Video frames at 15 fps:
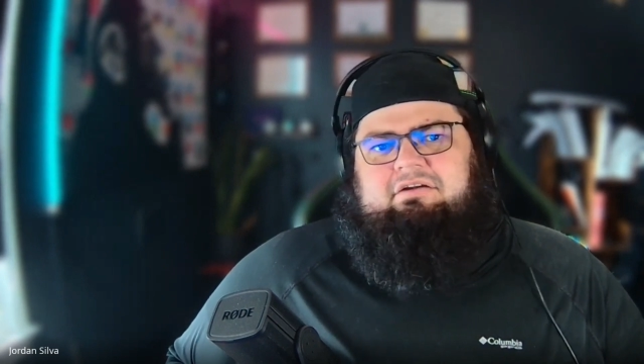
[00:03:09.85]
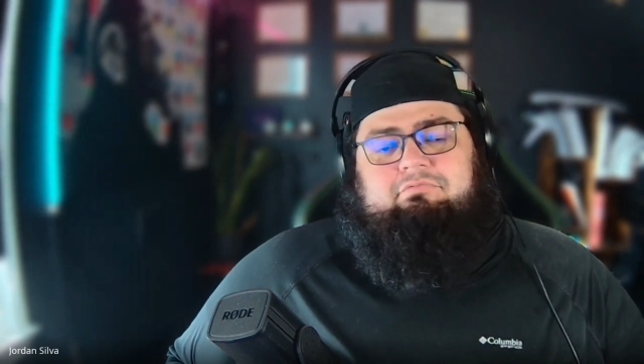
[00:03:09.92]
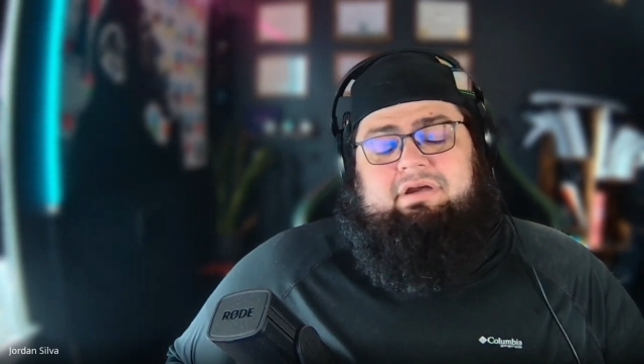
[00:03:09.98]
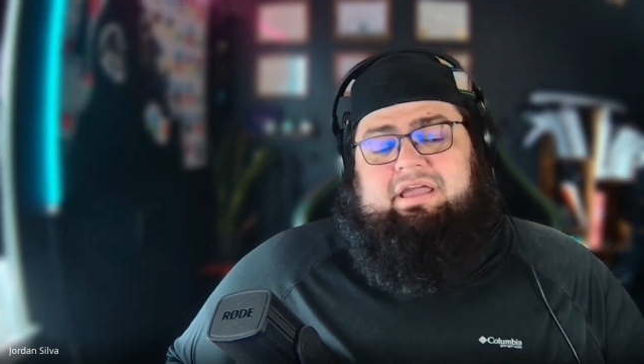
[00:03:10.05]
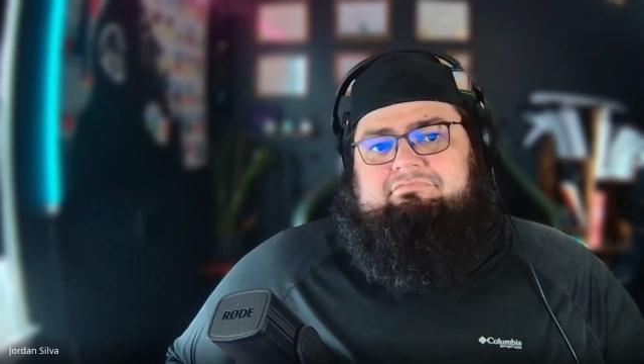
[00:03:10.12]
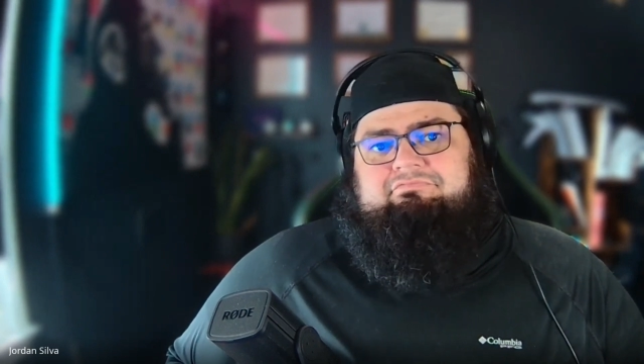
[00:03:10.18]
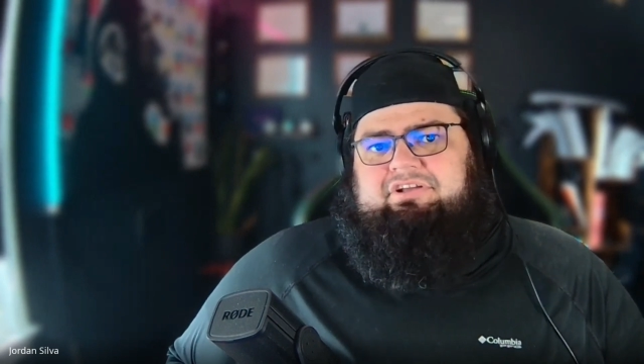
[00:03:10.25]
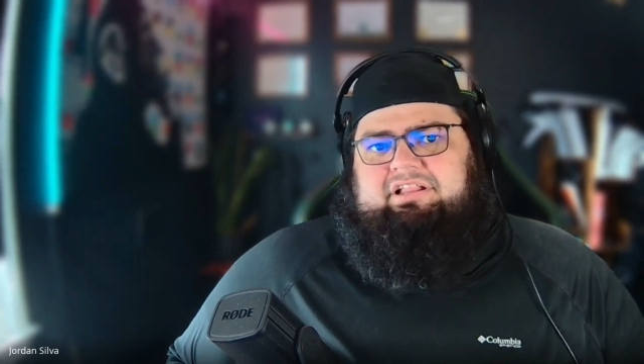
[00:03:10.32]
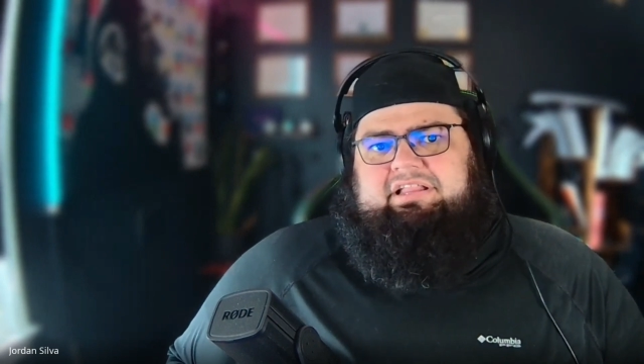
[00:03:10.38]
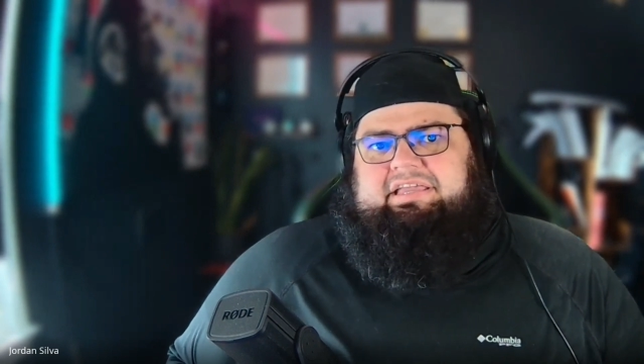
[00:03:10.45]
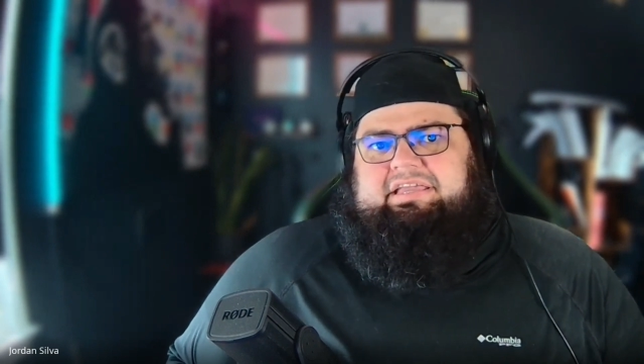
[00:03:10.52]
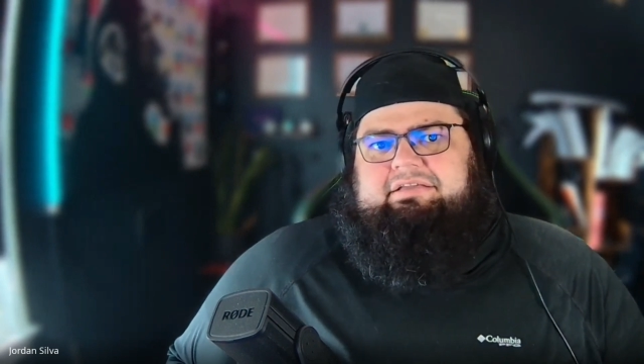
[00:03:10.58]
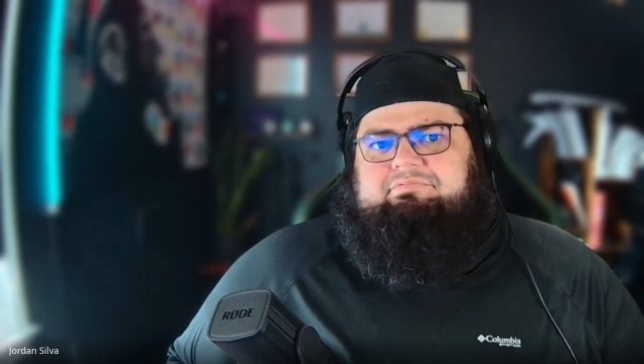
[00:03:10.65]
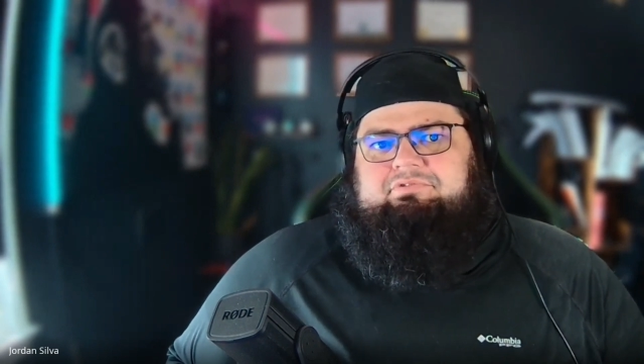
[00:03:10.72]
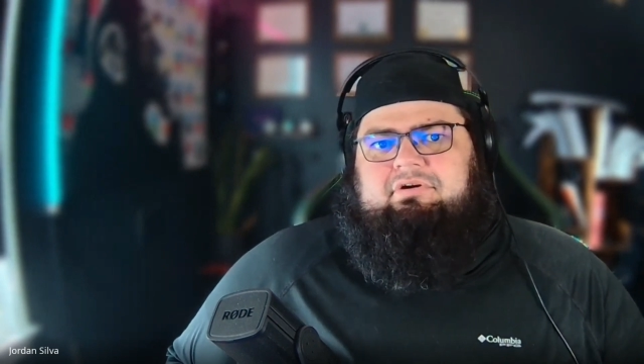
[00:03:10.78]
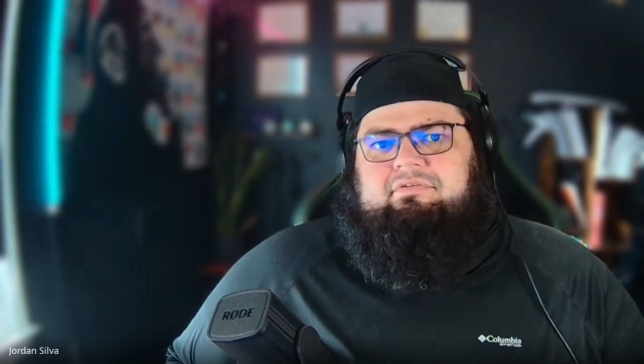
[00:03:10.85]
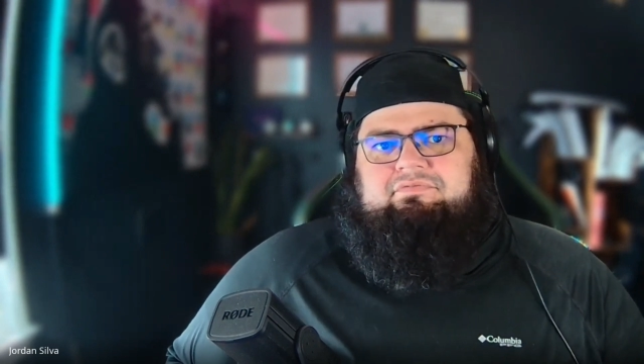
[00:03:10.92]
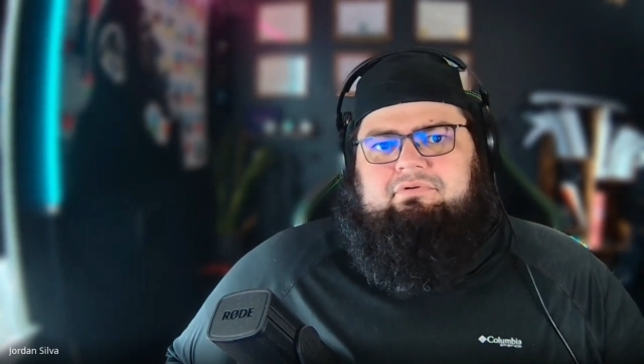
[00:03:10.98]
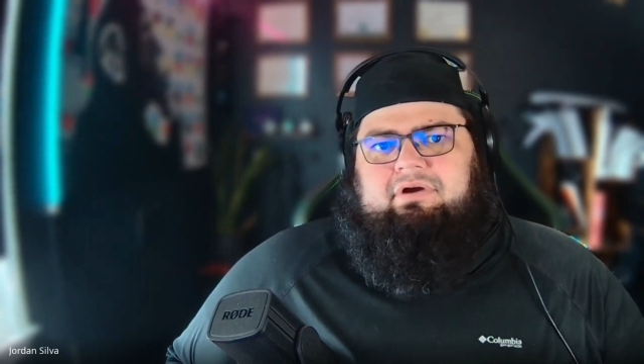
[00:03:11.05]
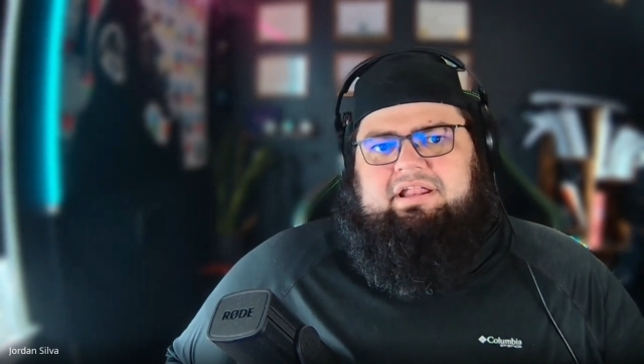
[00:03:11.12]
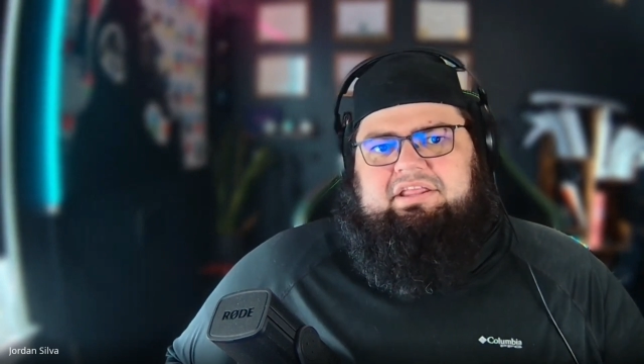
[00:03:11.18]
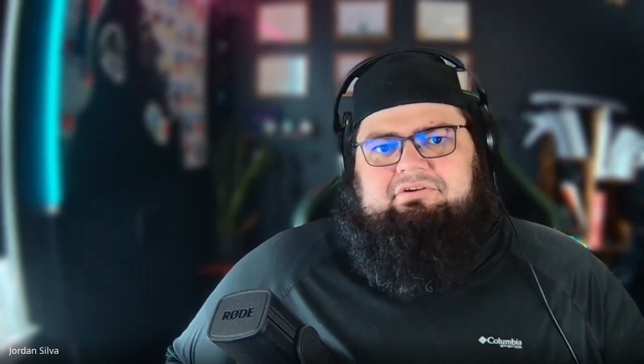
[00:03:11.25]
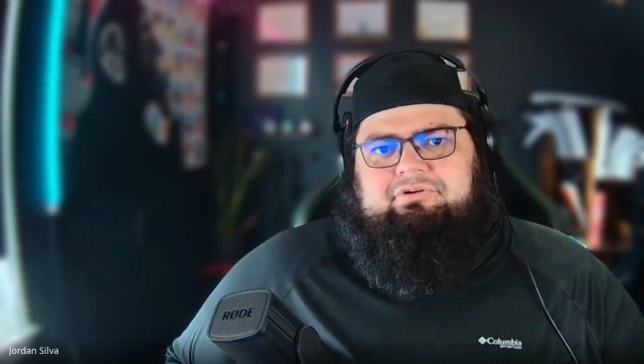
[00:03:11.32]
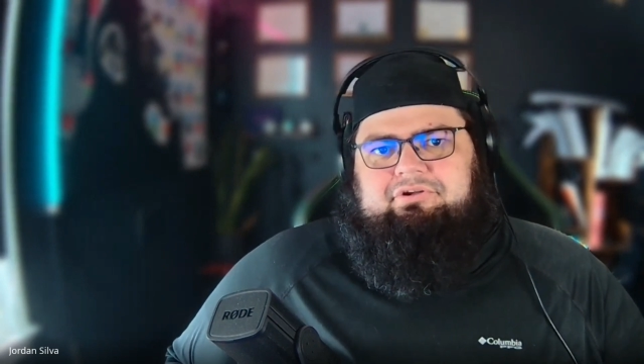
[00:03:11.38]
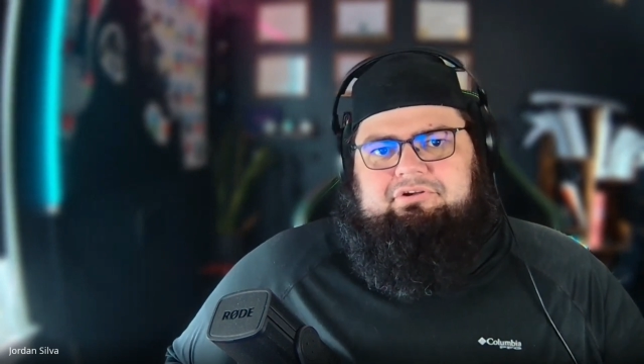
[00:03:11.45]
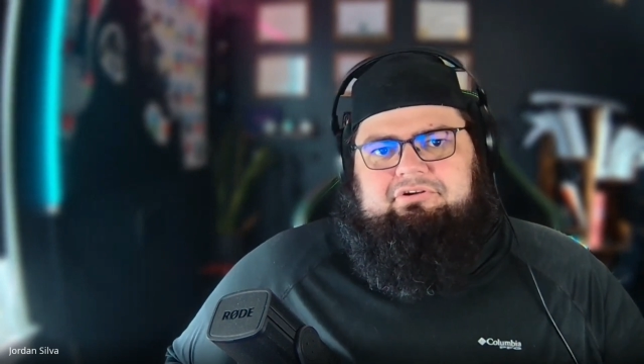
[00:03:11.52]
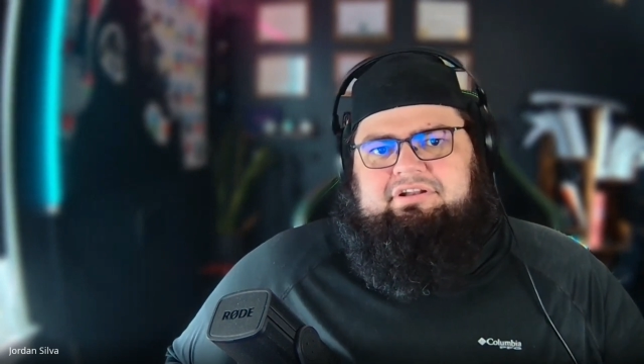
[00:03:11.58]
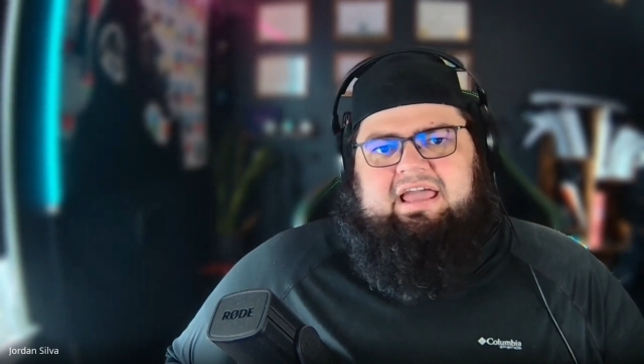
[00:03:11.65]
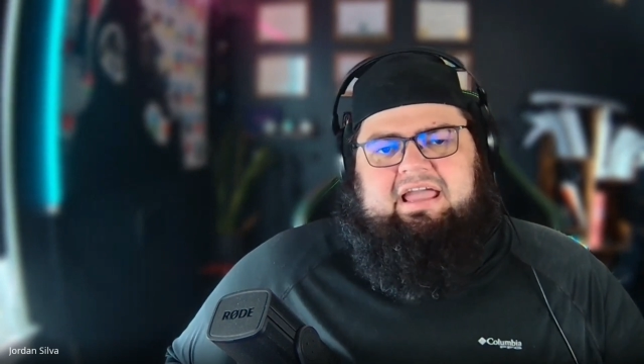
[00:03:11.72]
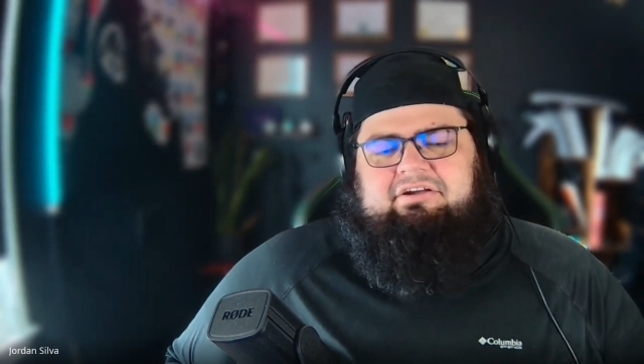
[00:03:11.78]
when really you have no idea who
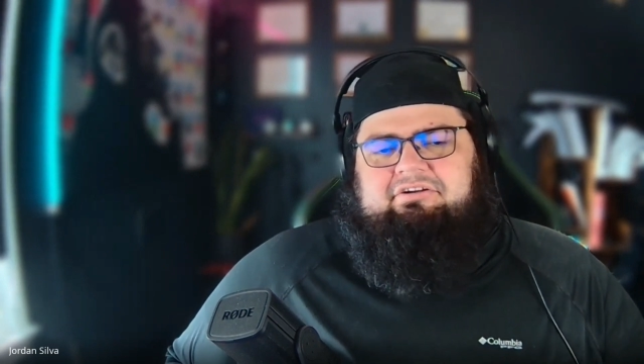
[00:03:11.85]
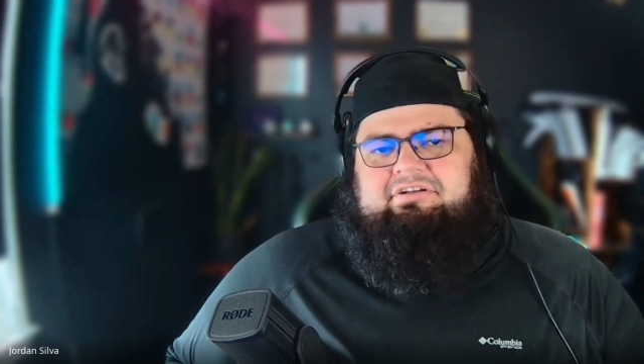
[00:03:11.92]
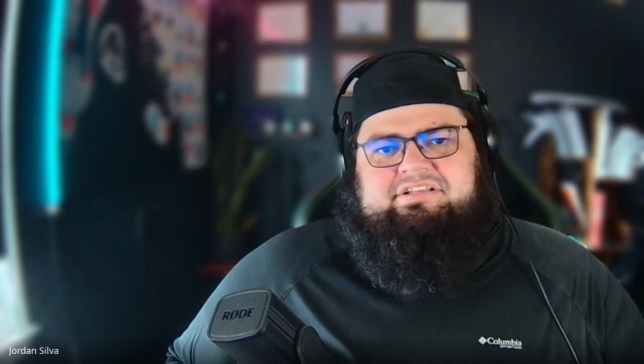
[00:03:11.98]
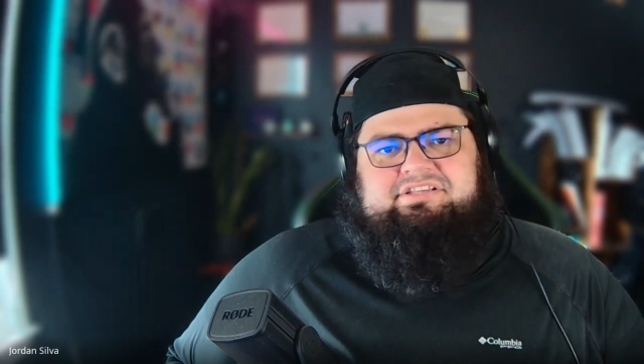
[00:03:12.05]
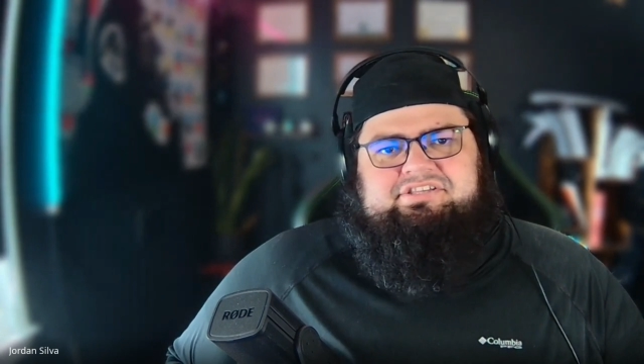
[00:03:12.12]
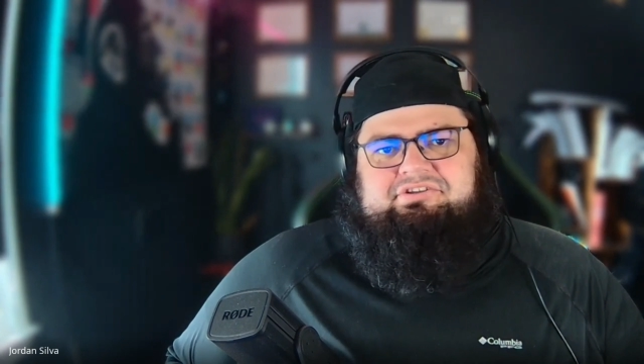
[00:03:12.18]
your attacker is,